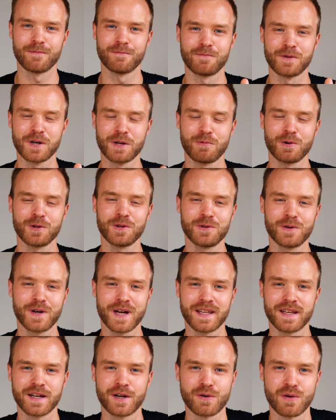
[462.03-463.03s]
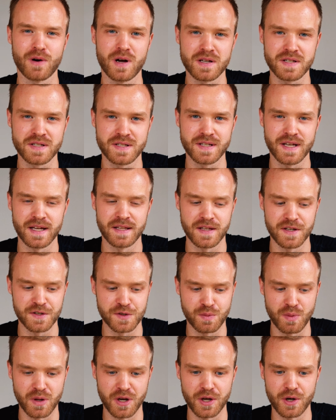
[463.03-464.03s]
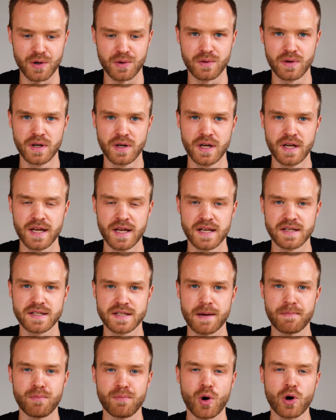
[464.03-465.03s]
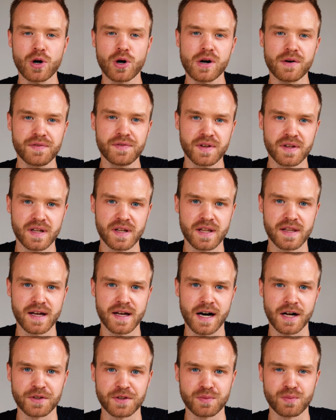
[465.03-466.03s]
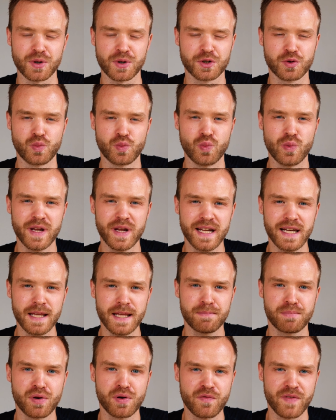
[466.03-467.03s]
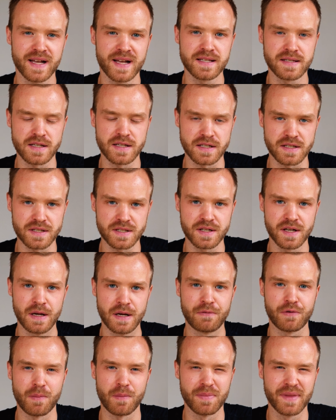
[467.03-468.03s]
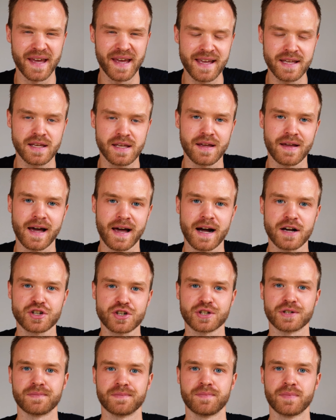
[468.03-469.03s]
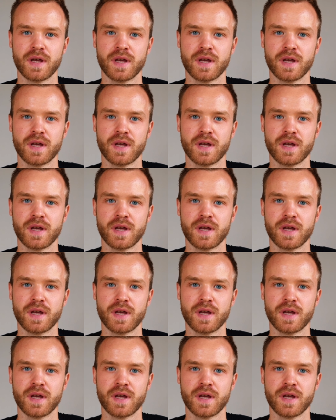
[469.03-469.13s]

What I want to get across in this video is that more often than not, what really prevents us from taking action,